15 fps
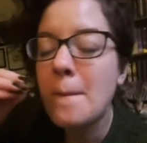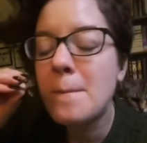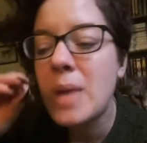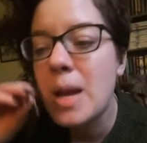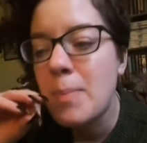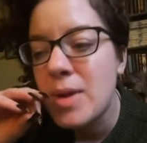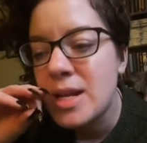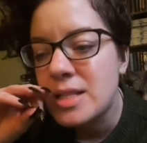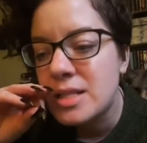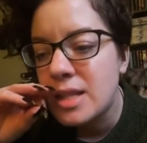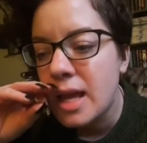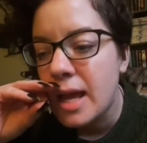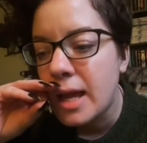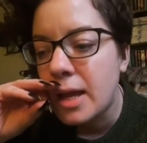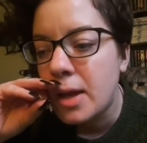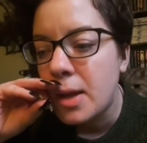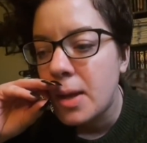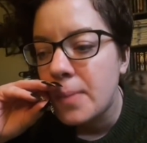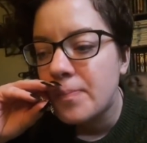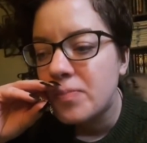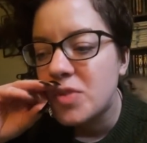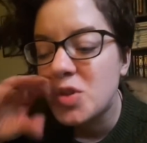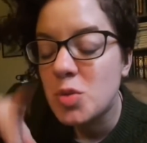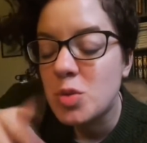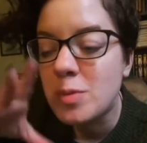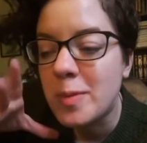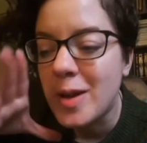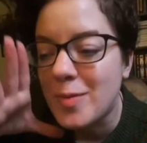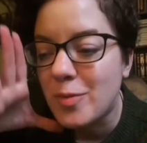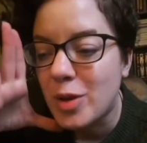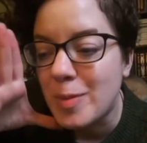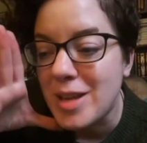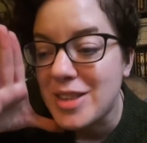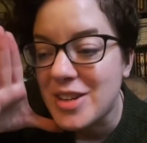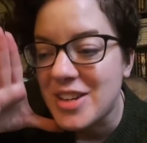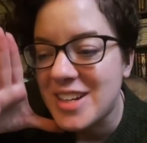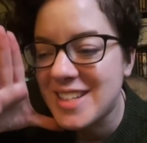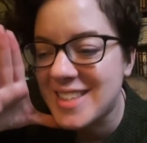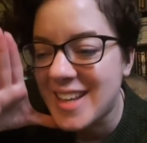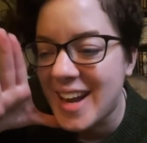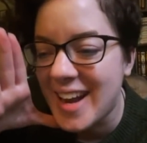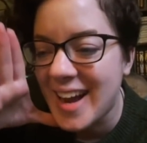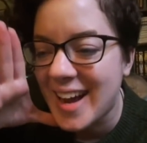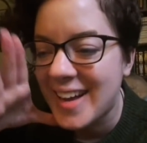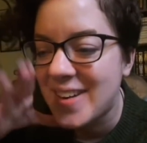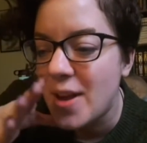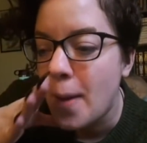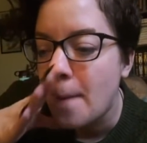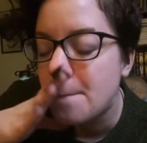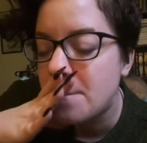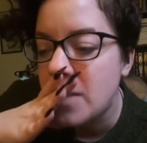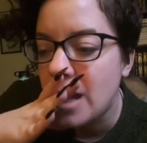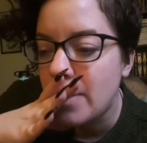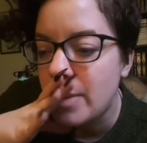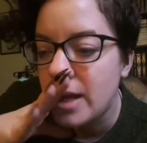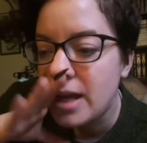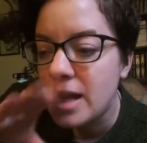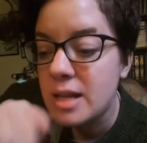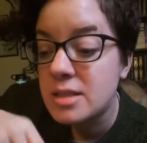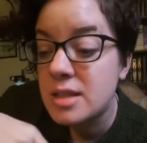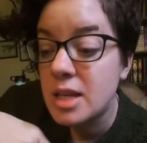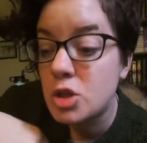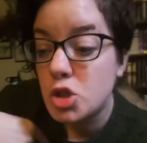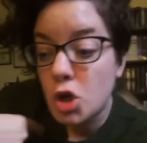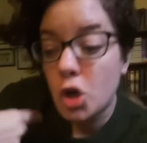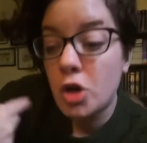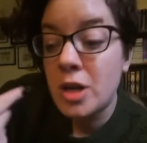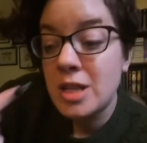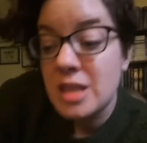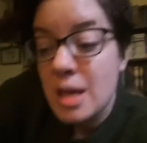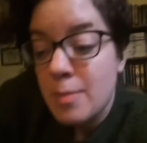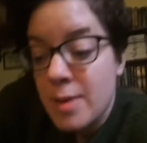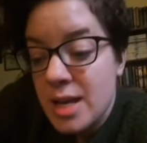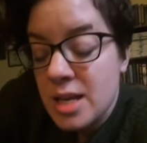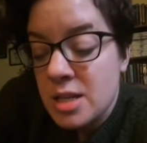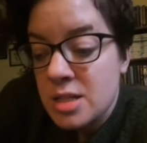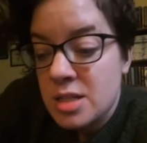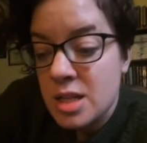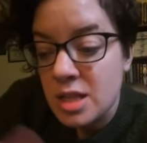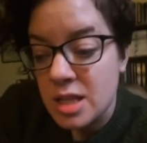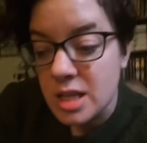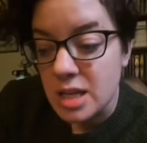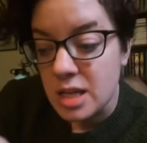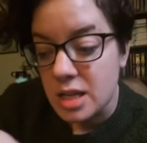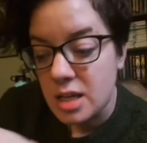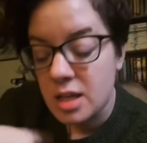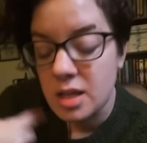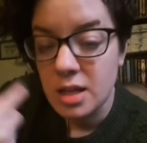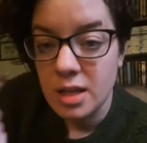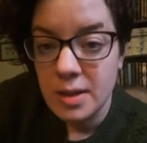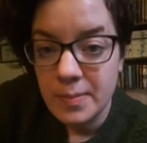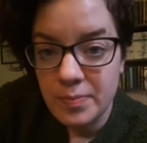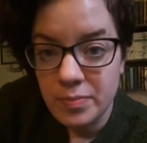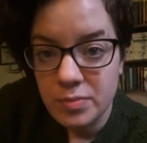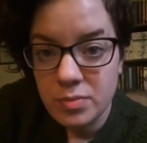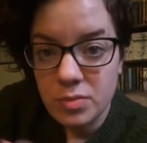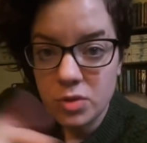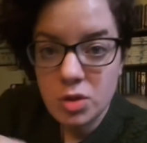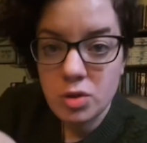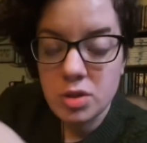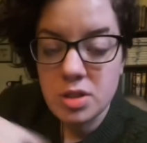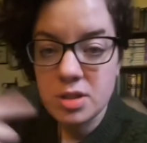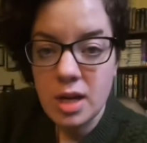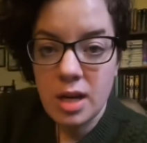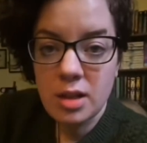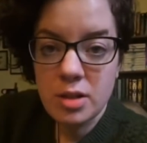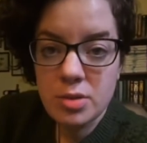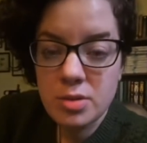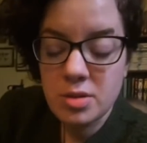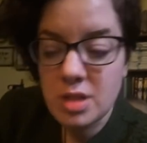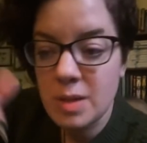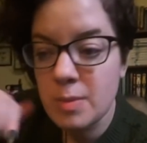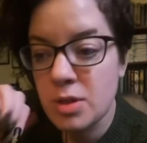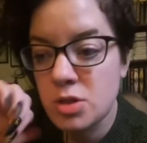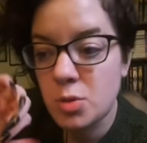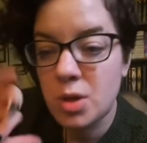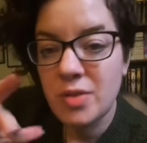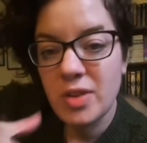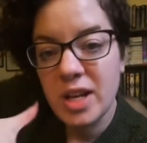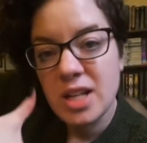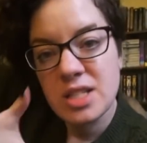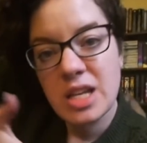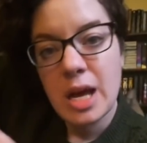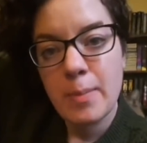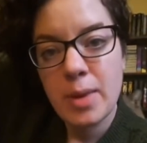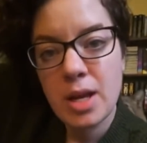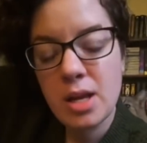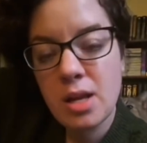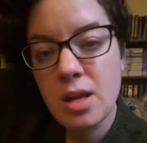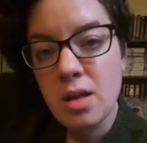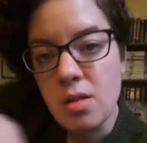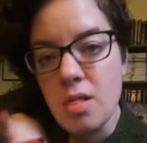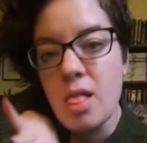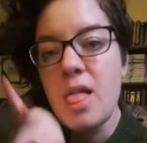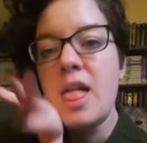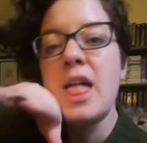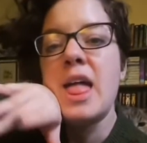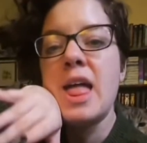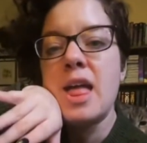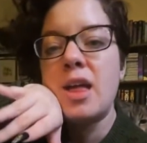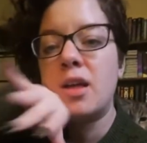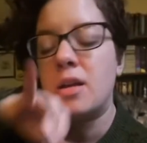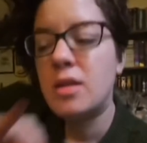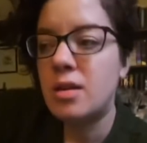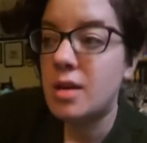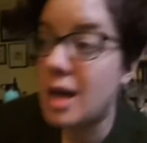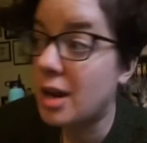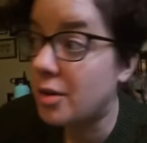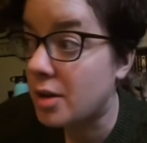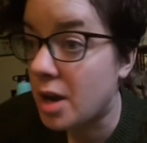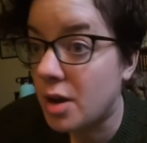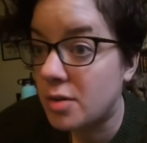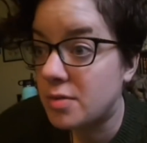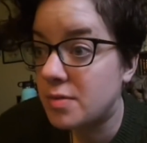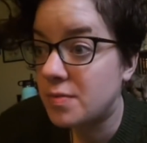Maybe it's like this was one of my one of my theories that I had. Maybe it's like turning them into the Kristallos demons or whatever. Like it's coming. Bleh. I don't know.